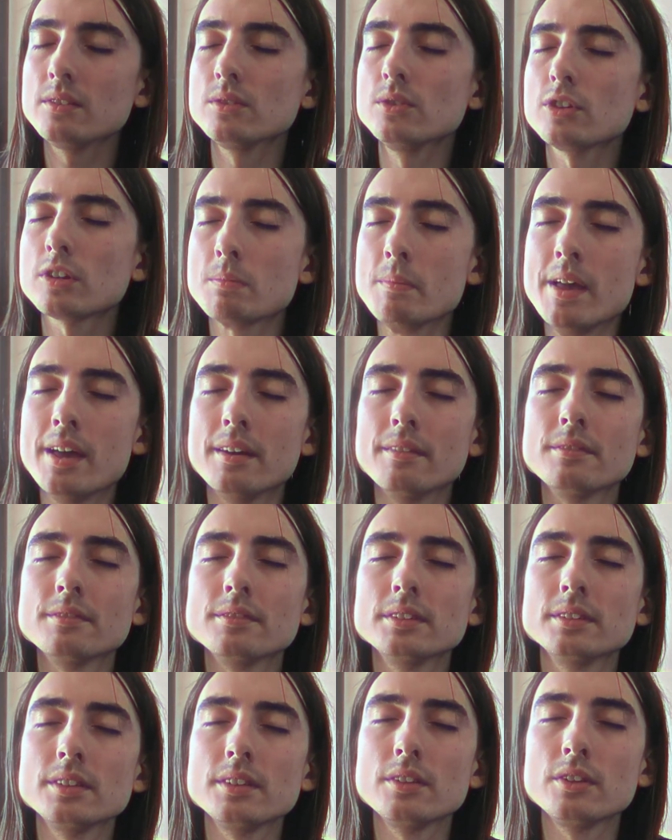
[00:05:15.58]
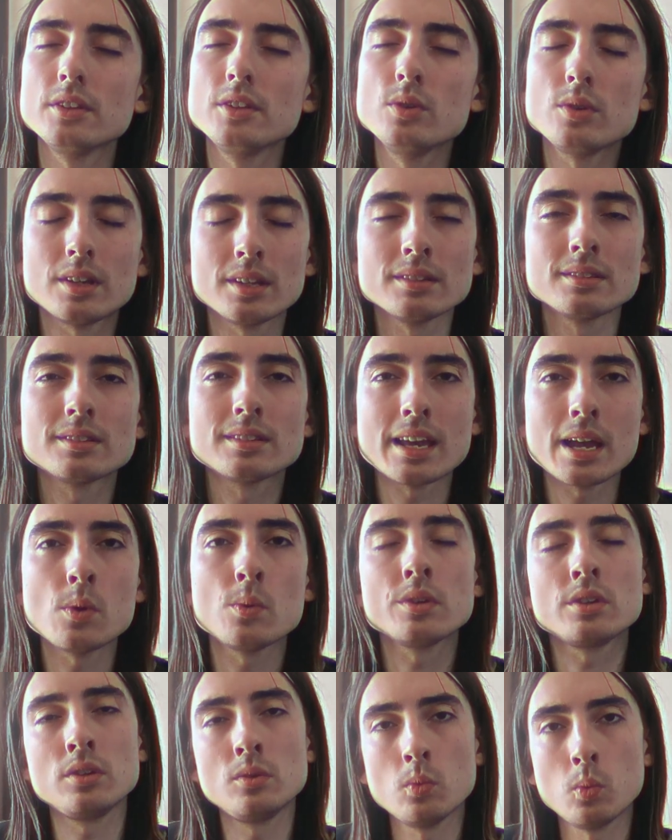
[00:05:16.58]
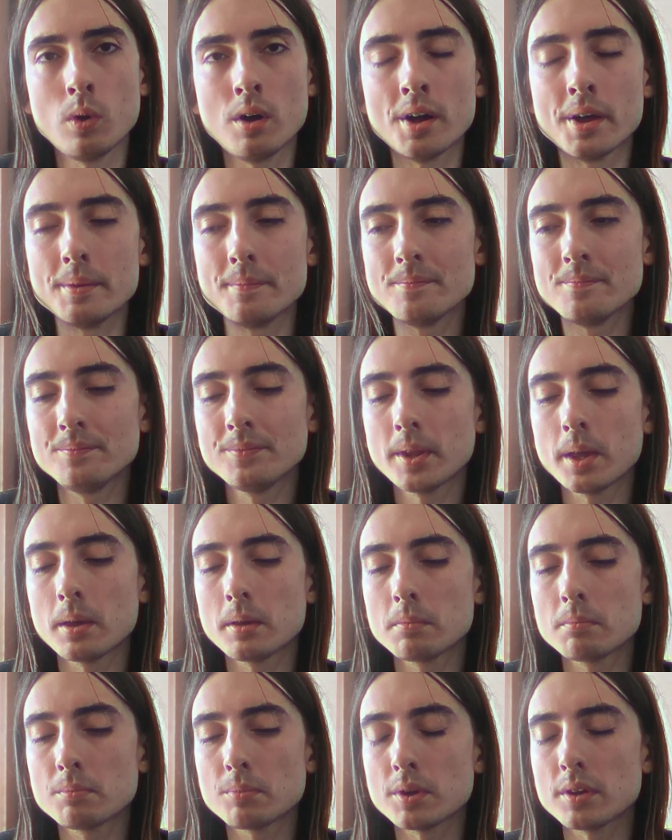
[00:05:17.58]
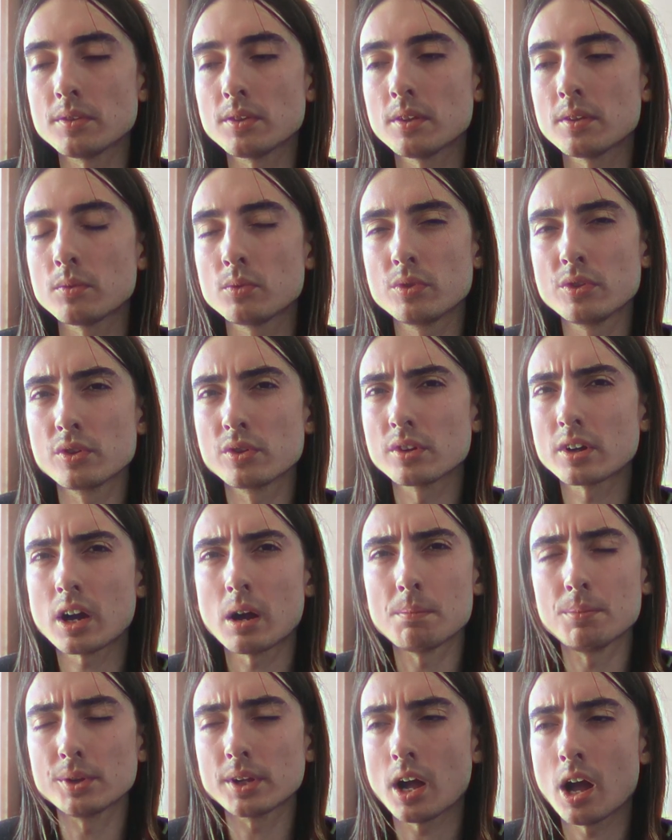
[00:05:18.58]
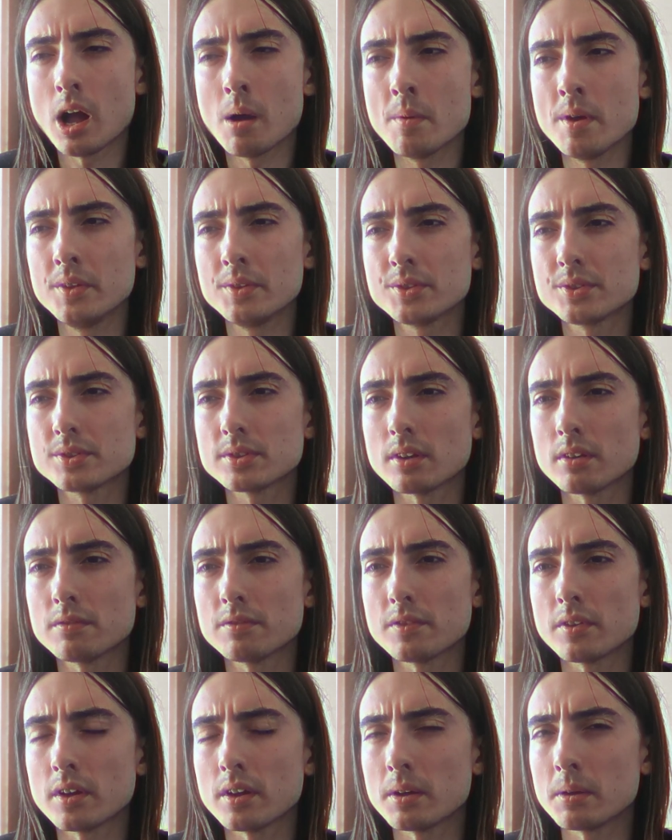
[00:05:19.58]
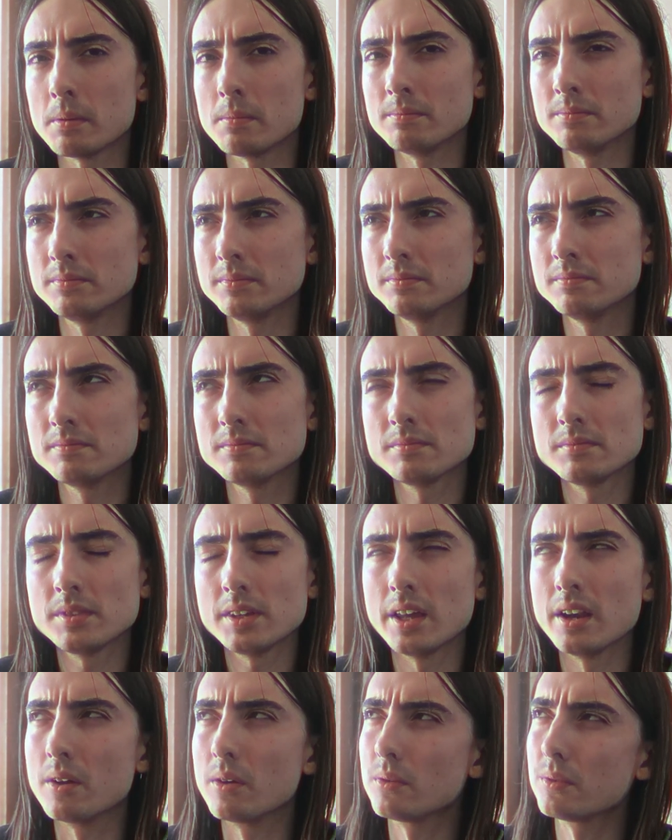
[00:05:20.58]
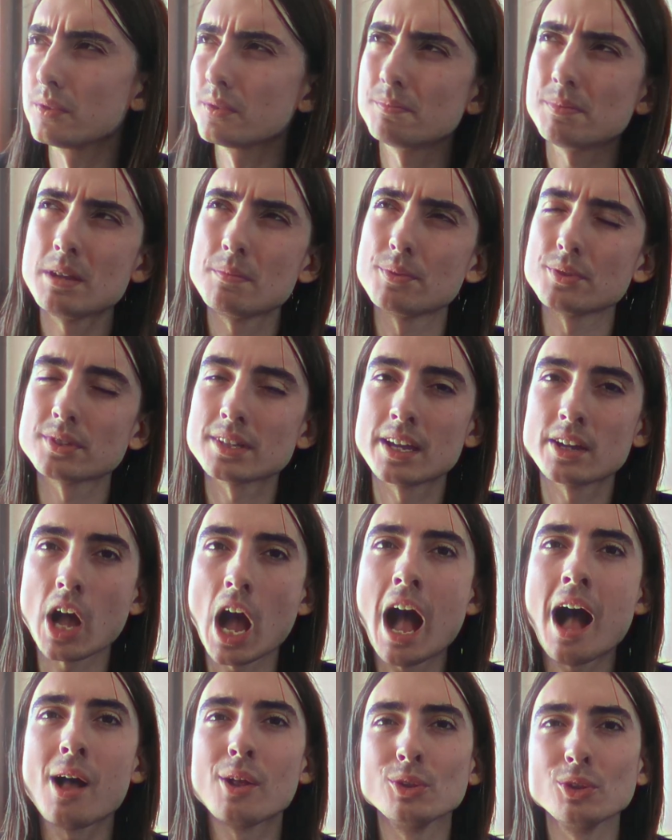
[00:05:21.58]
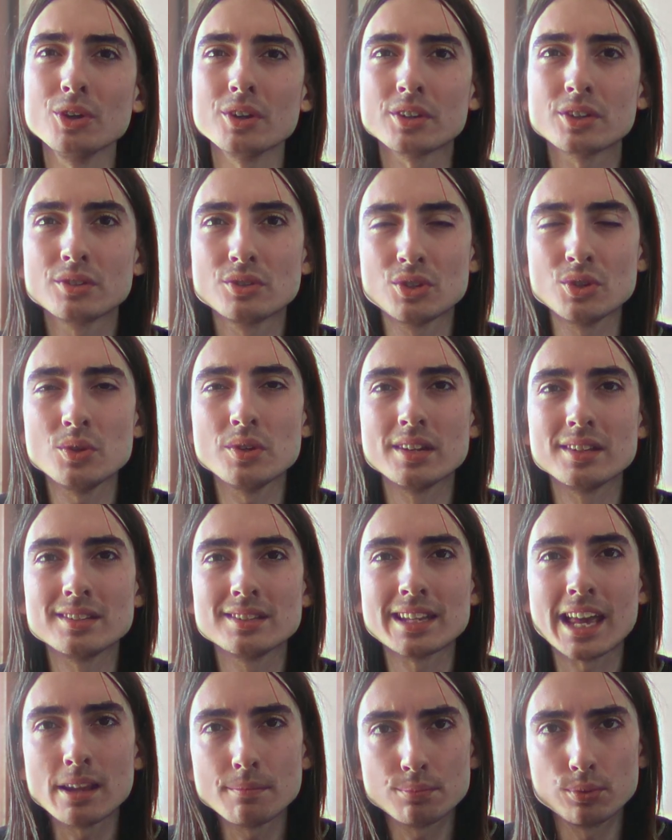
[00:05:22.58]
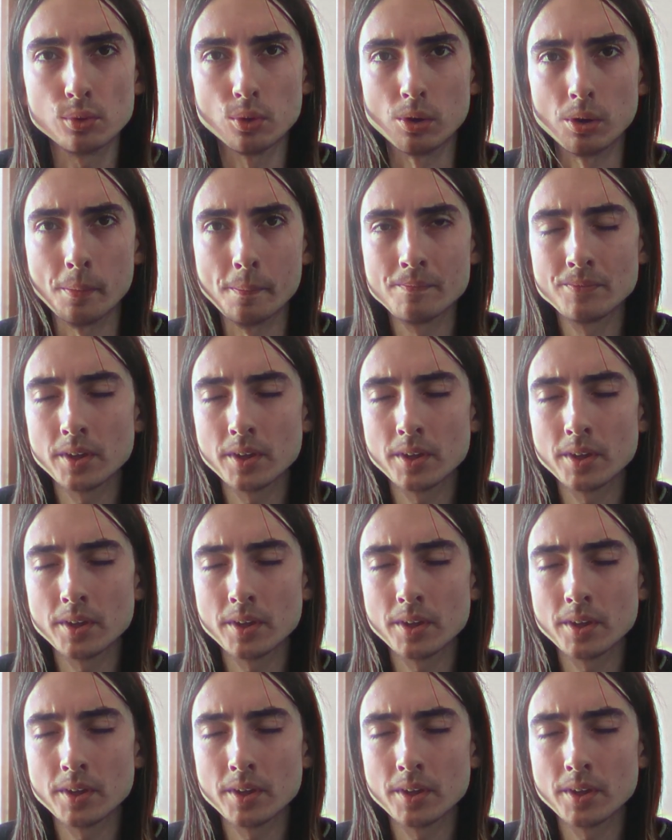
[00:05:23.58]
look, man, you can say what you want, but there are a couple comments of people saying, ah, look, dude, it's Deadpool,